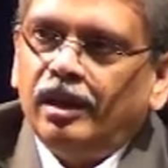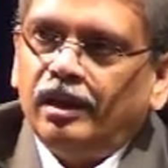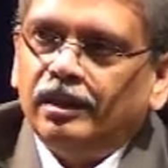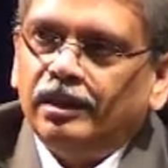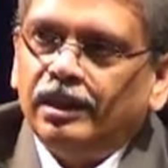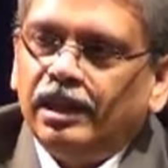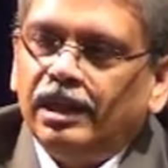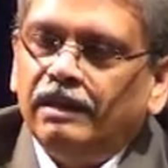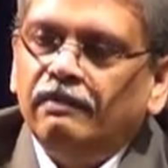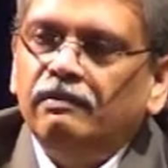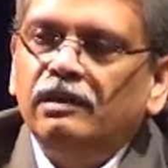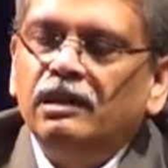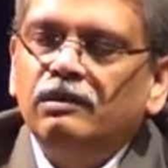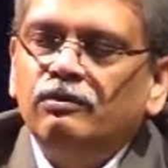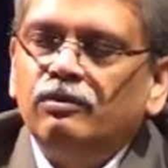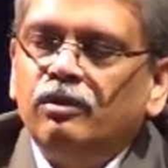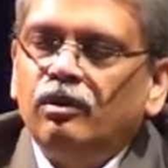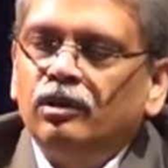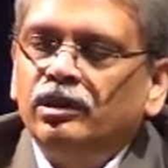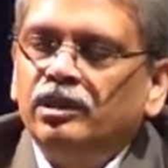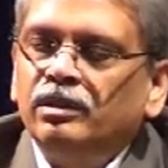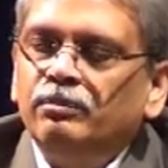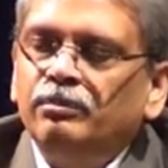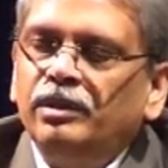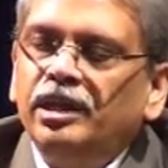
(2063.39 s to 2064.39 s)
and the level of
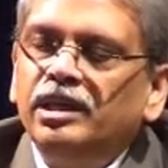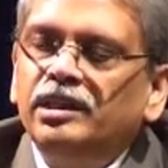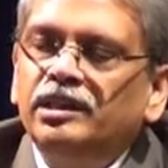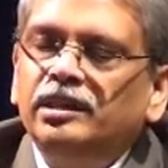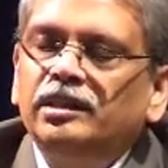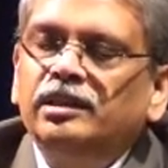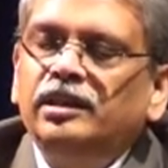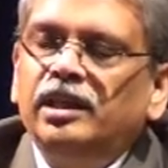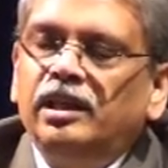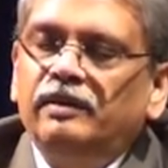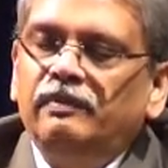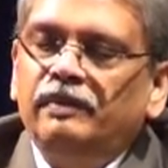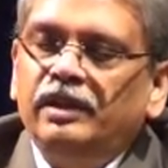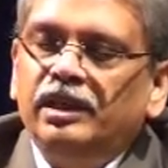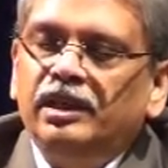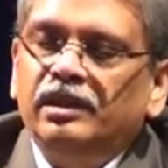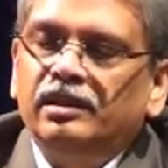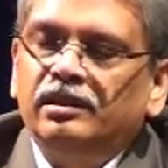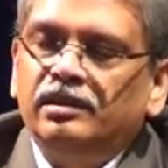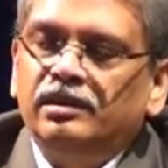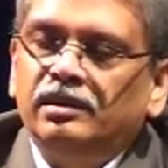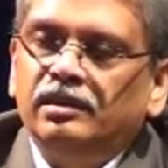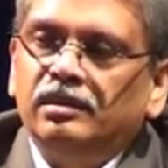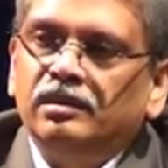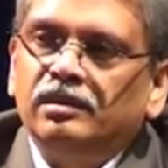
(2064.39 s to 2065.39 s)
automation that we
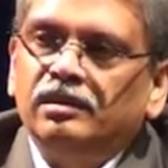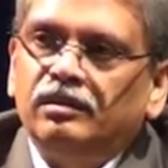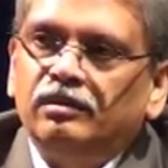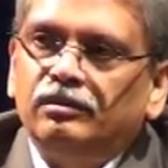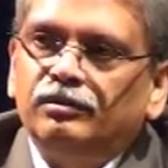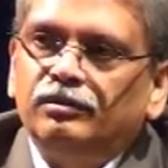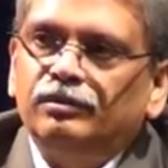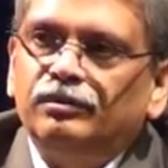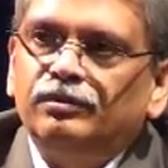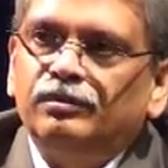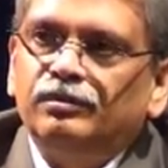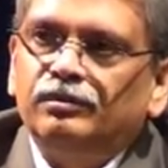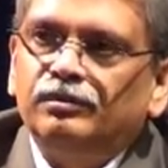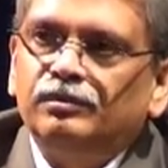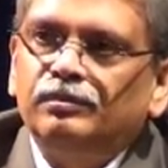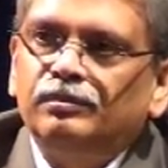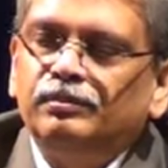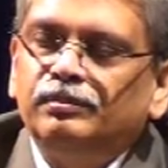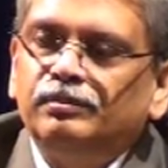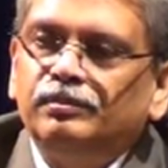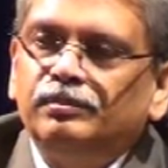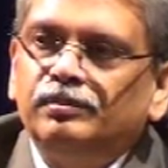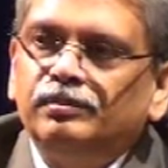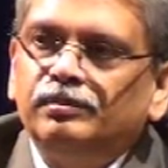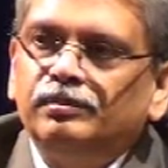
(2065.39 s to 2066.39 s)
can think of,
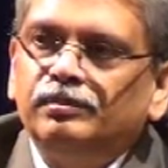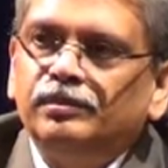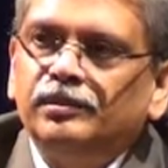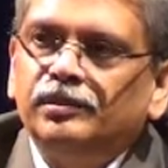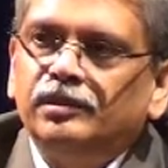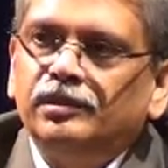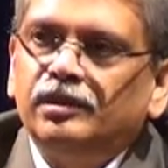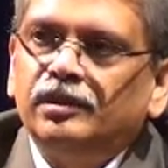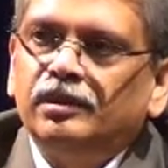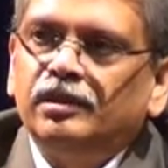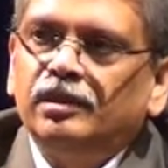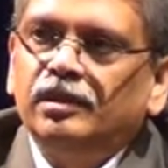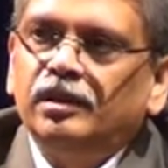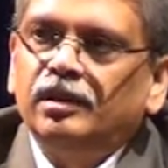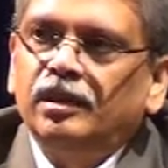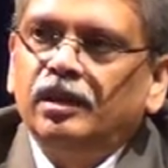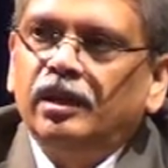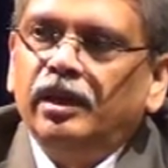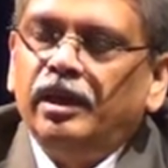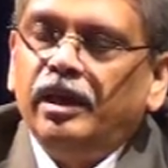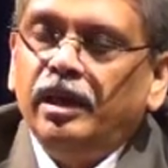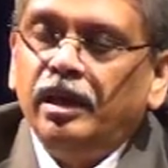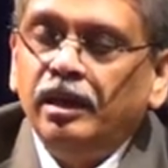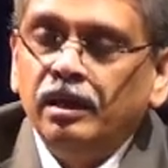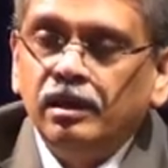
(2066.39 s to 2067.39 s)

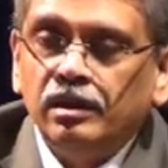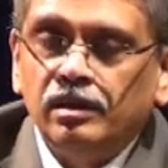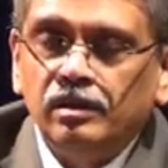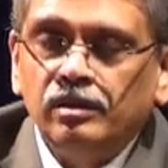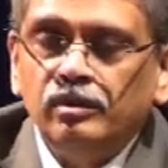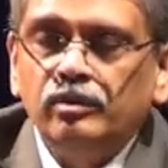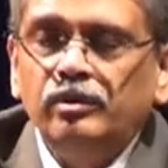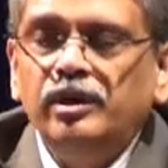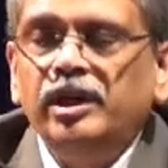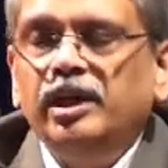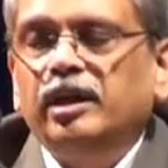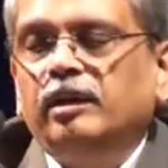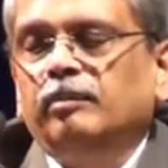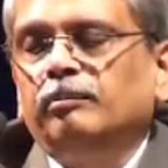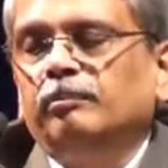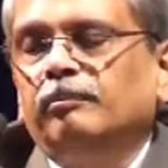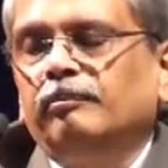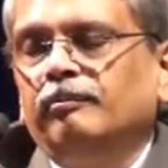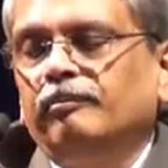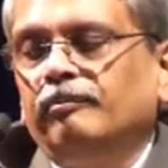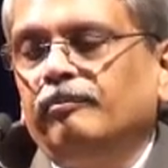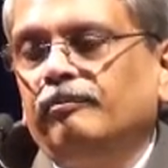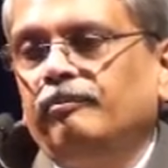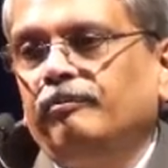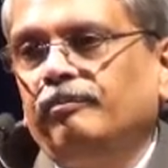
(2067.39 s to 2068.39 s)

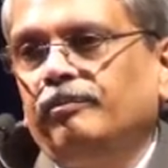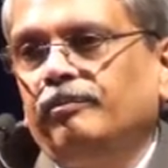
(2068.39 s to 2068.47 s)
including